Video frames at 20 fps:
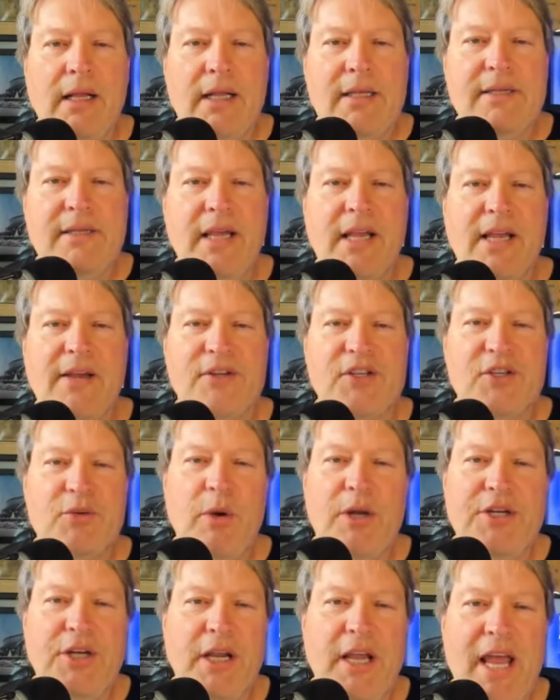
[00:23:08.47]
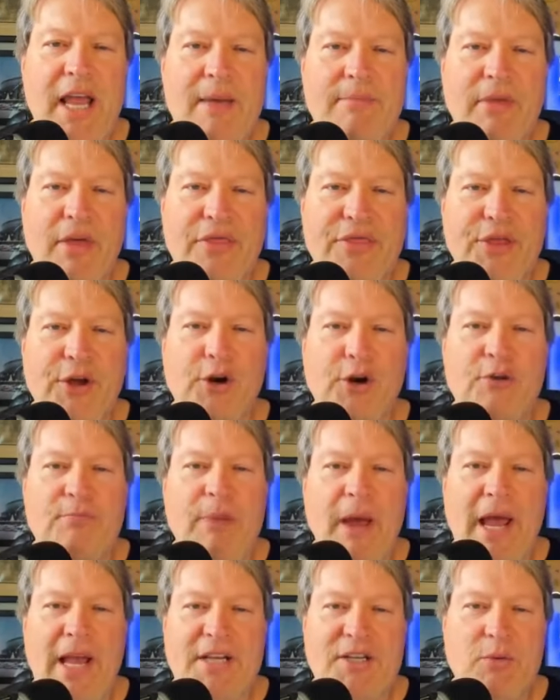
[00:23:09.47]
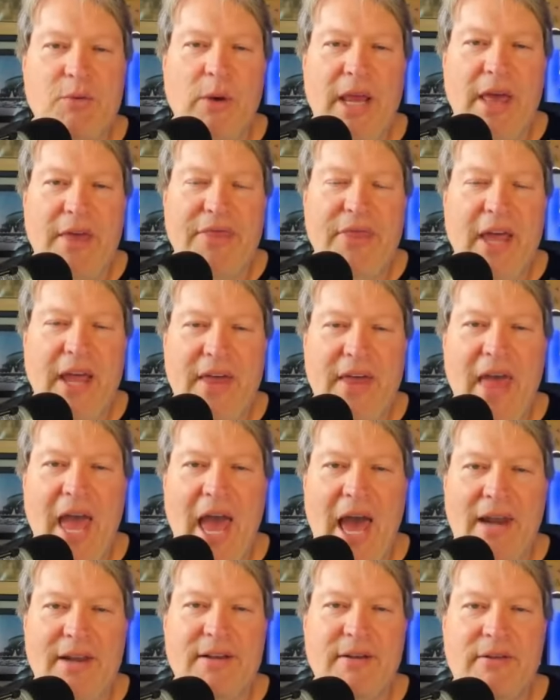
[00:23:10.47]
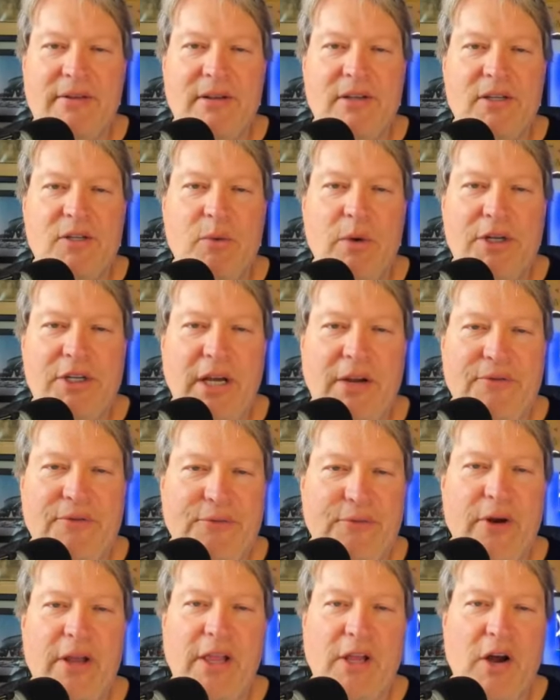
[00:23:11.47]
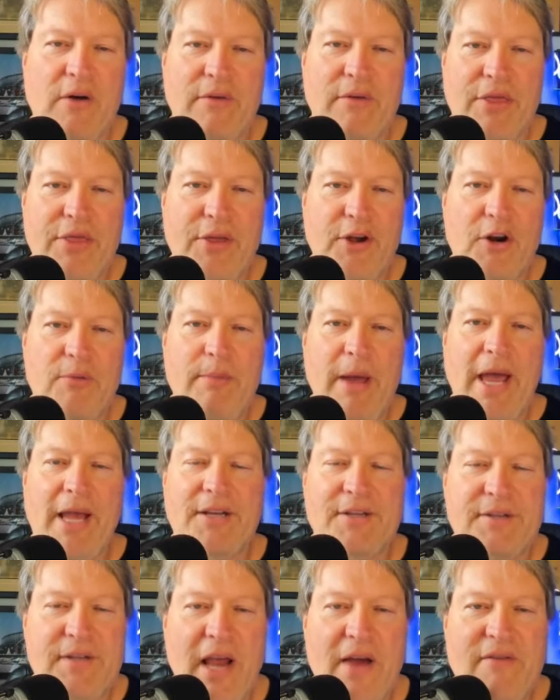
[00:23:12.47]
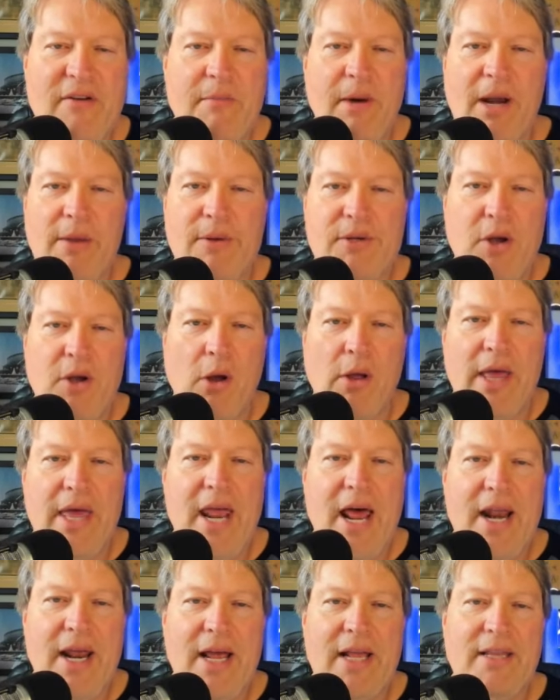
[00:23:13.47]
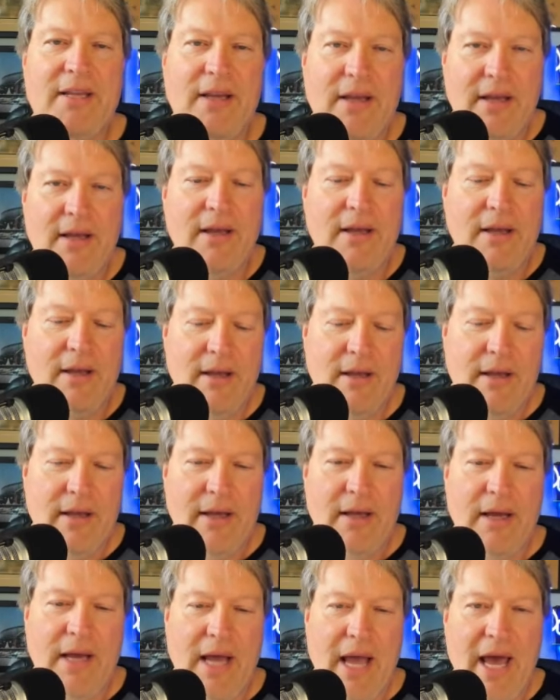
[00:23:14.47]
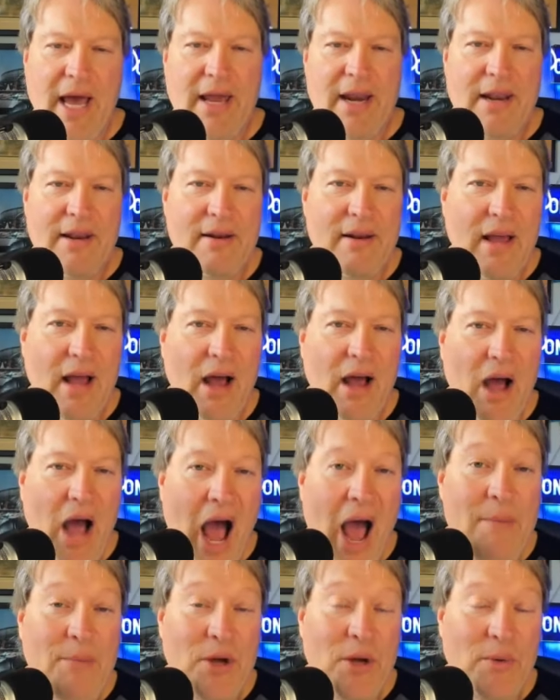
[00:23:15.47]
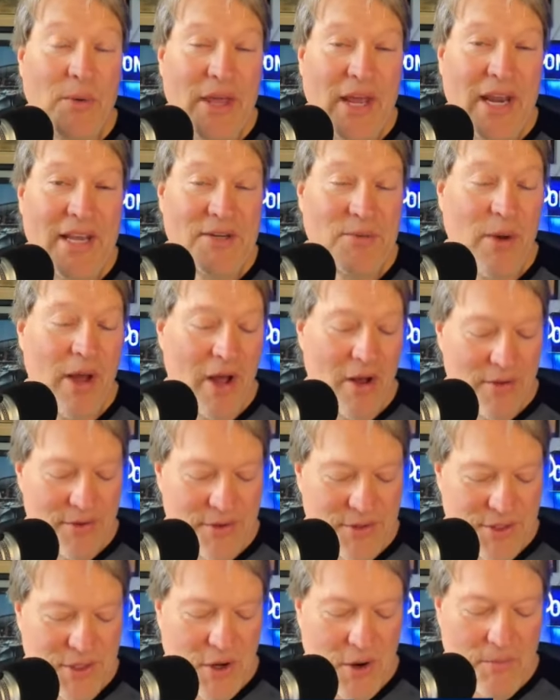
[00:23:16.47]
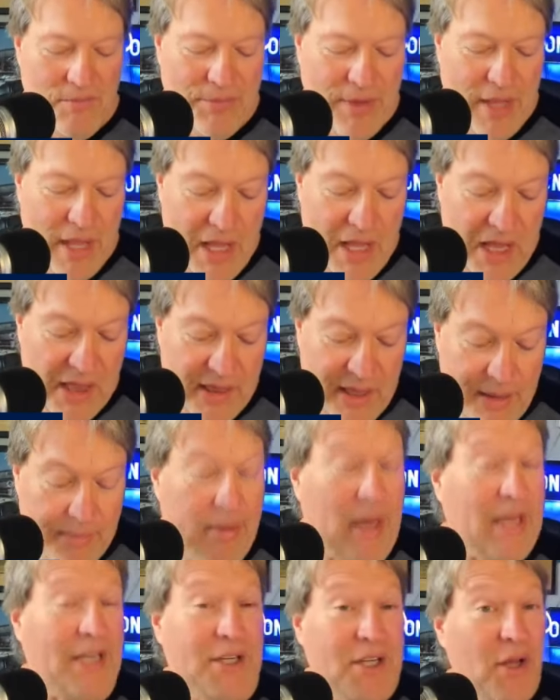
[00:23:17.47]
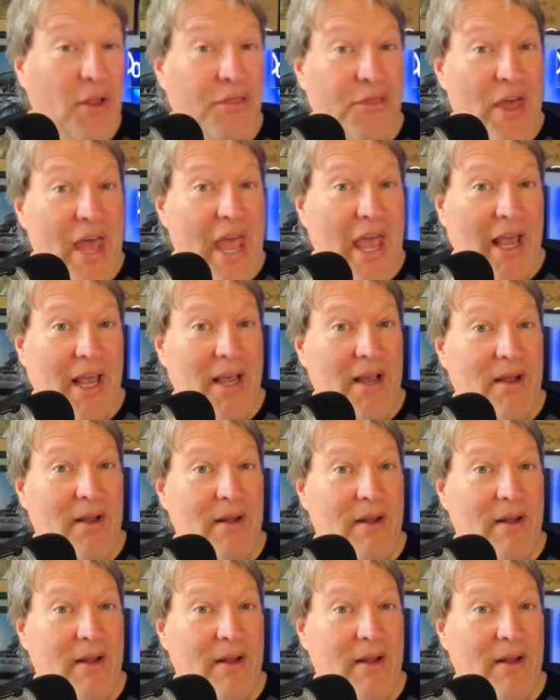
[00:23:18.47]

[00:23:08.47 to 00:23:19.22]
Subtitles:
think of switching him to third base. What do you think of that? Switching Frelick over to third base. Everybody was all in on it, and I'm good with that as well. So, but I still think,